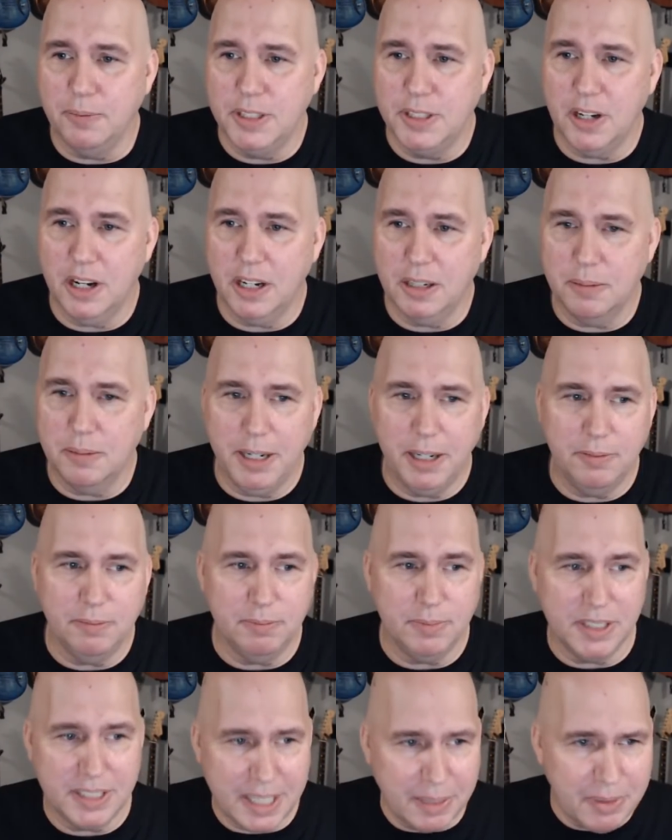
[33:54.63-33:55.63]
We talk about
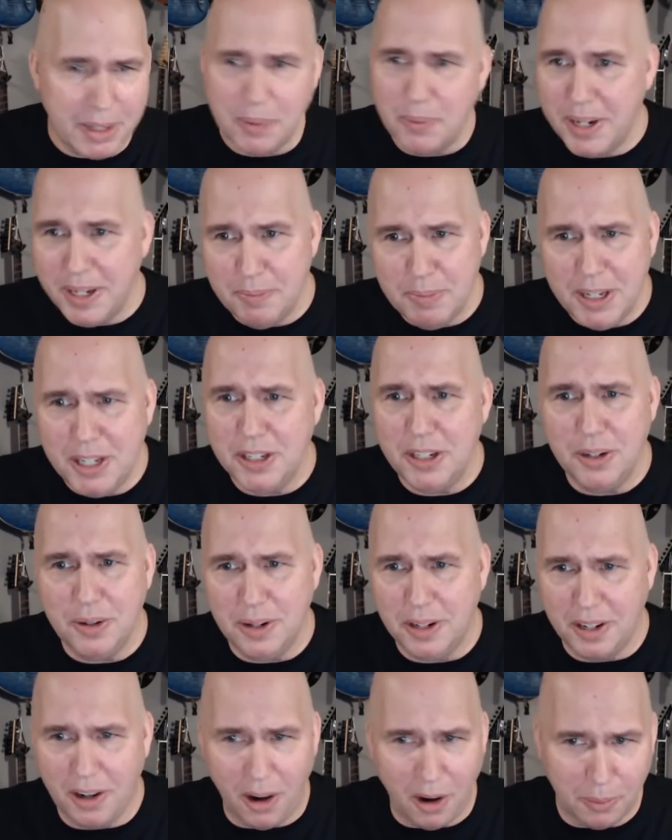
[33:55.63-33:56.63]
the same thing we, me and you
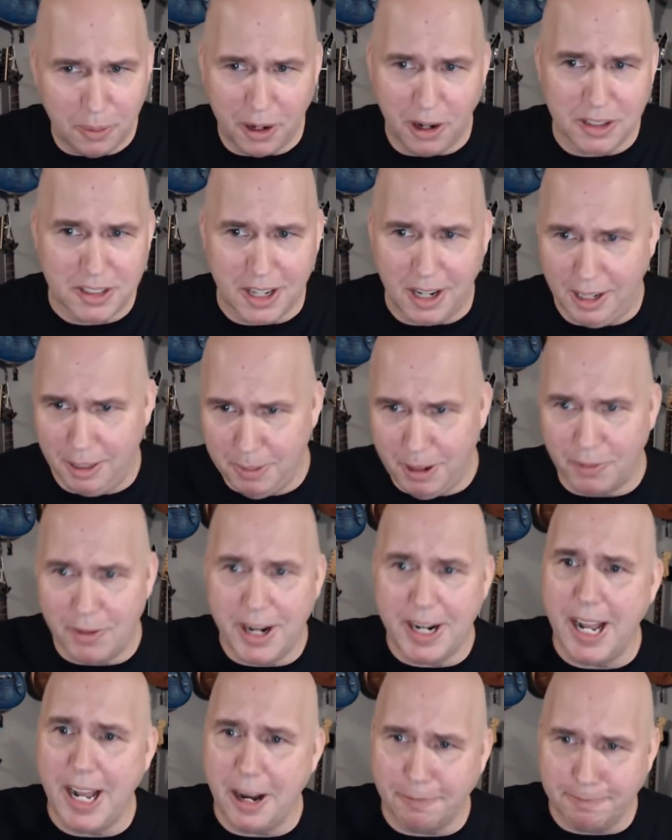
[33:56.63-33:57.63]
and all we're all talking about
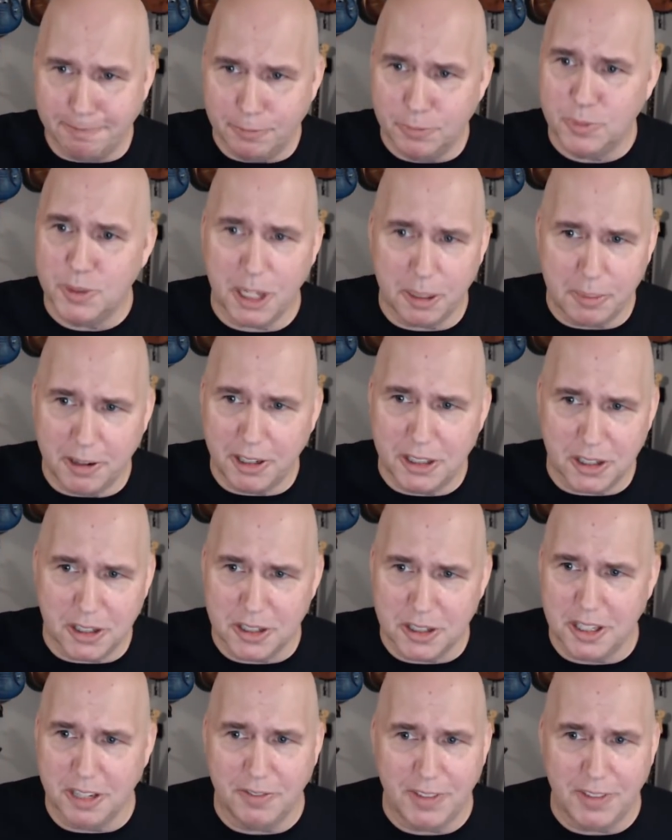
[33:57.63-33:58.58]
right now. We're talking about guitar stuff.